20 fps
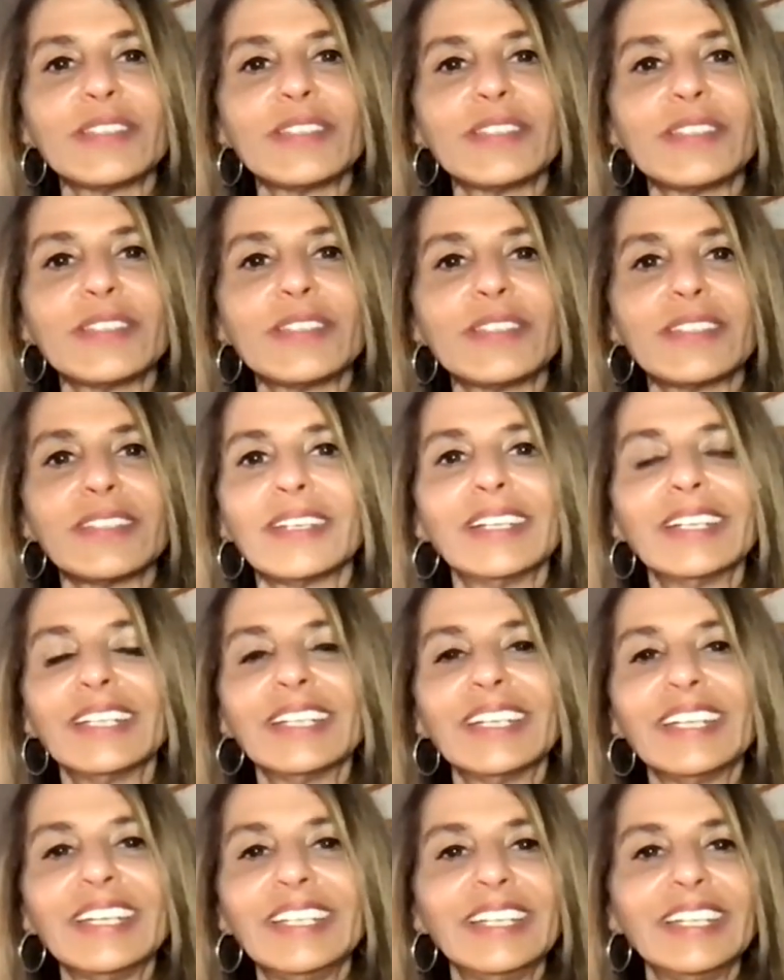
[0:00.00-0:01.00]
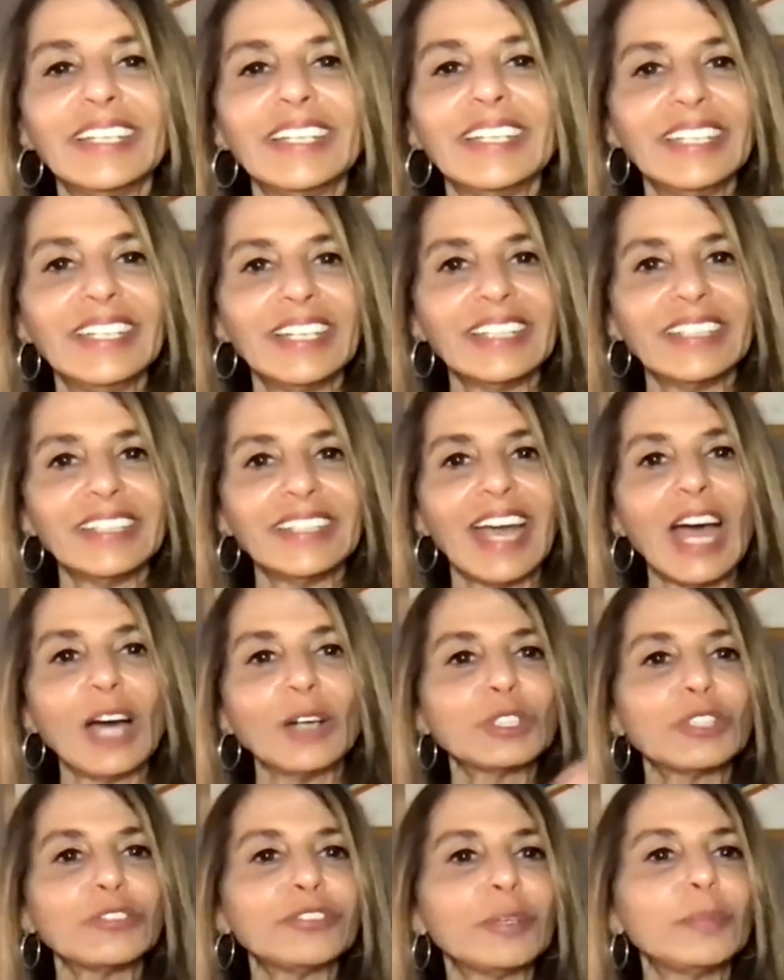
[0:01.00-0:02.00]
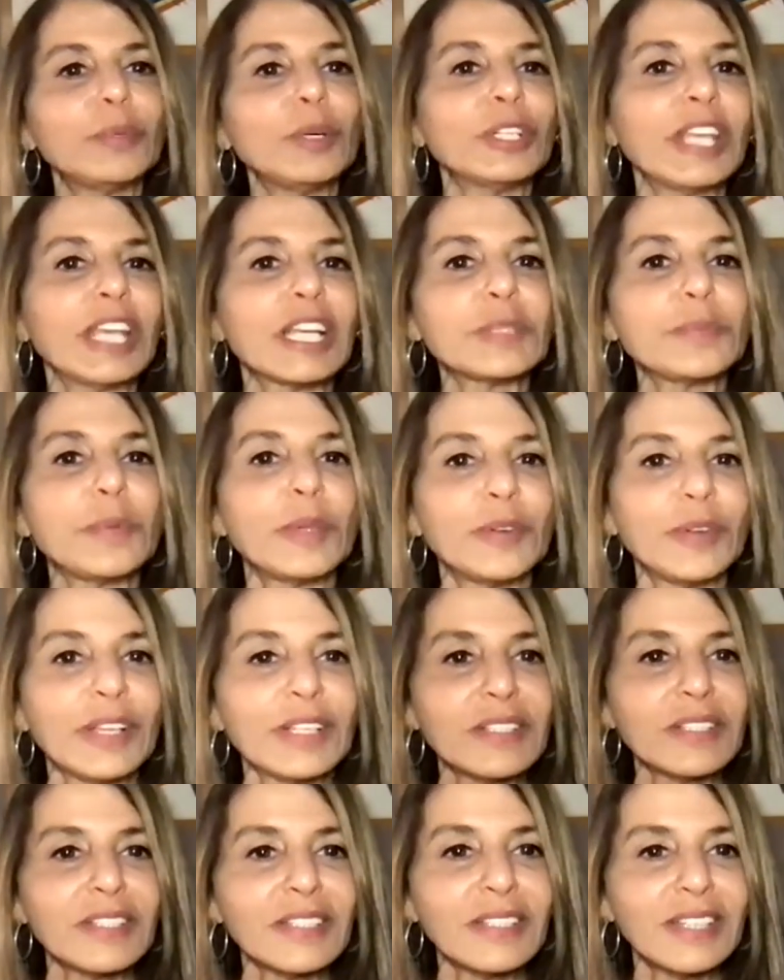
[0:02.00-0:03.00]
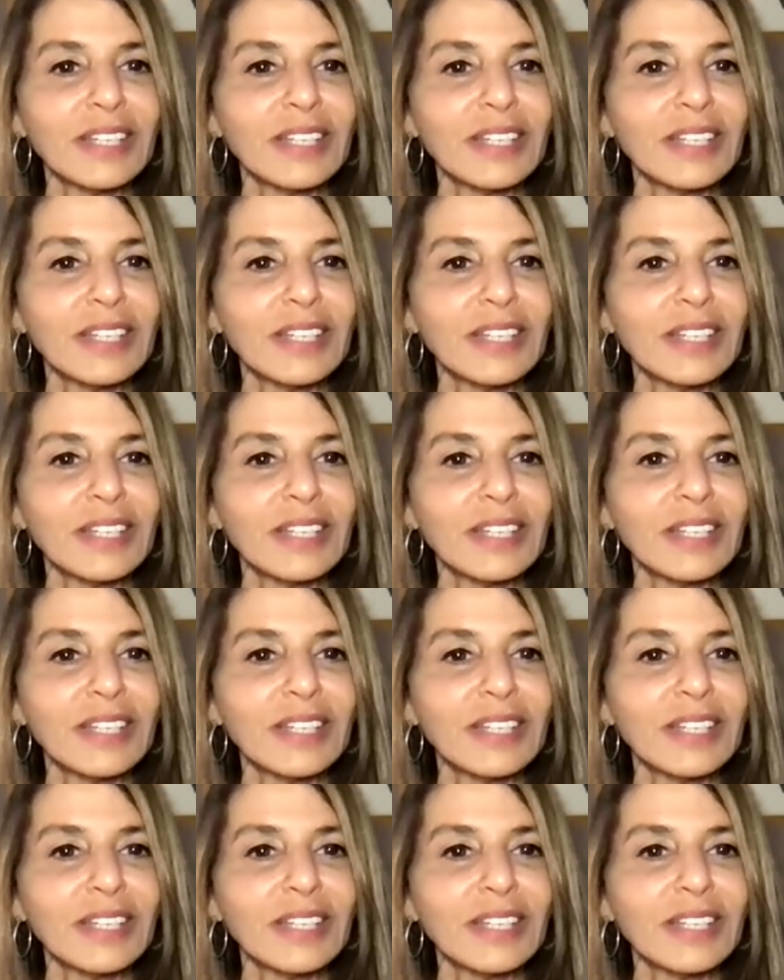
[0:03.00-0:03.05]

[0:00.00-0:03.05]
in an out of the body experience.